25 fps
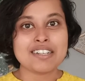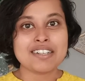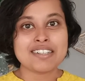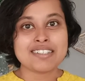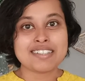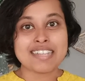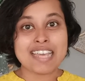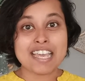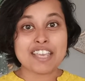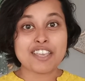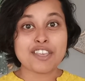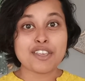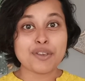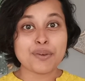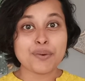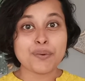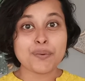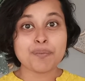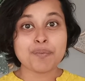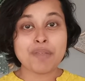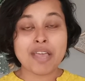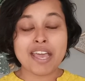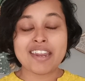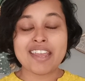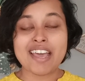Thank
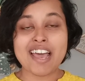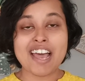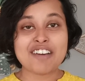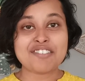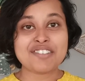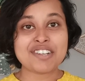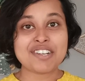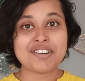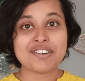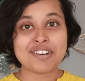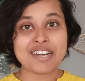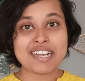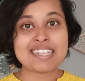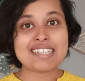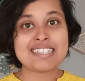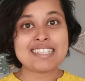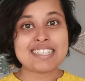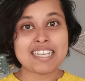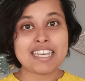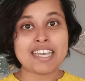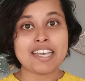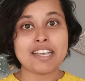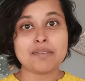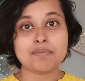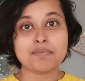you and have a great
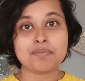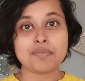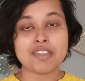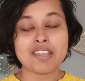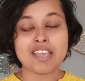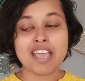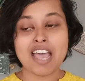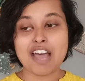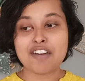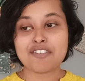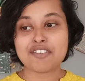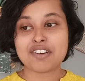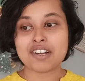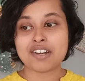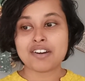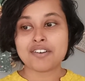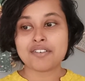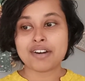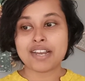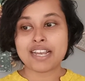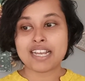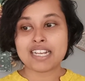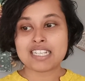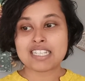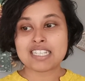day. Have a
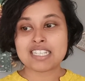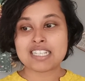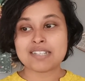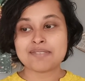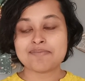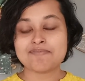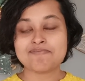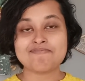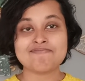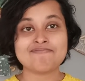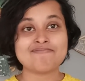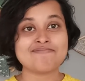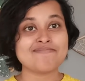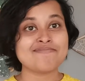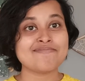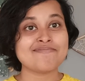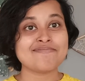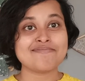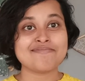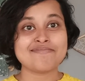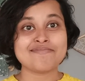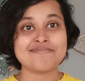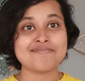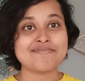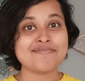great
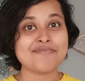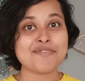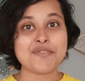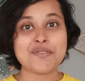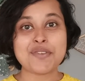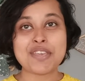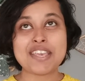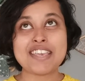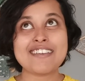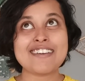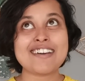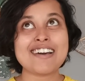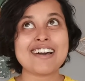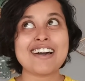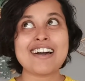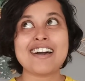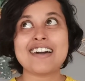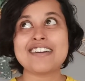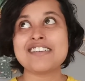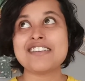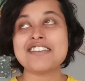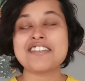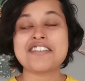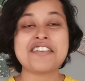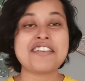week, a
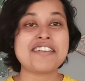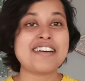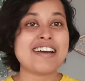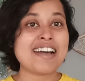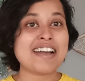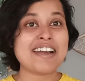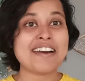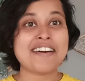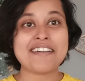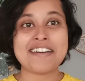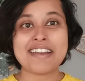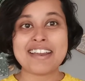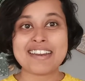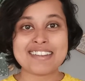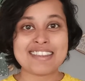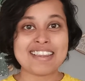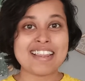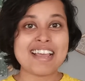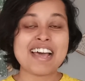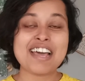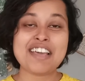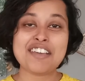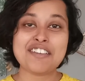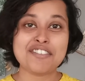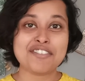year, a great
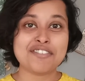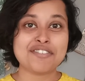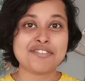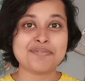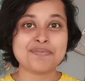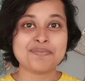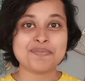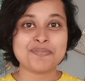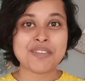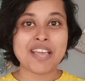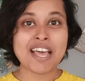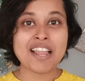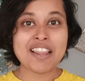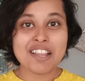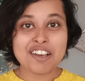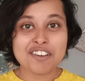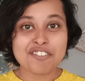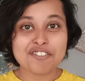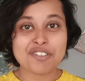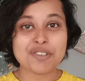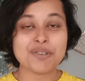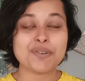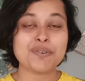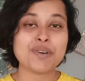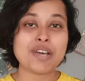life. I
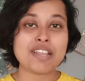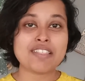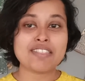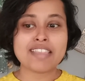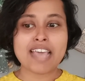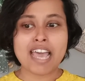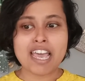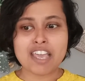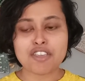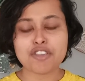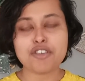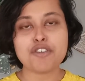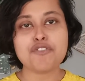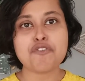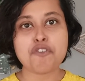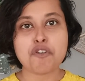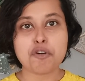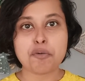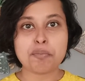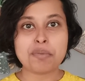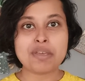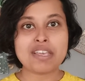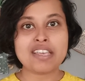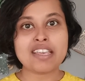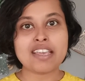love you and thank you for
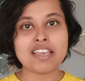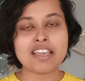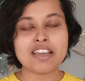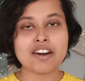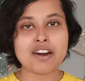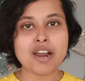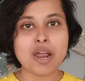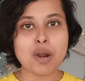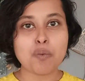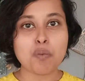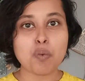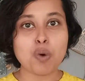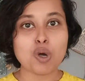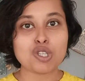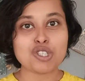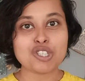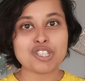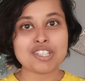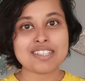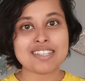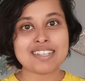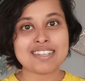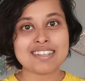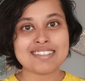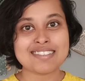being here and
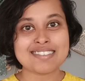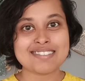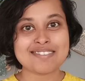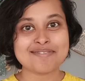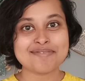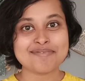watching this.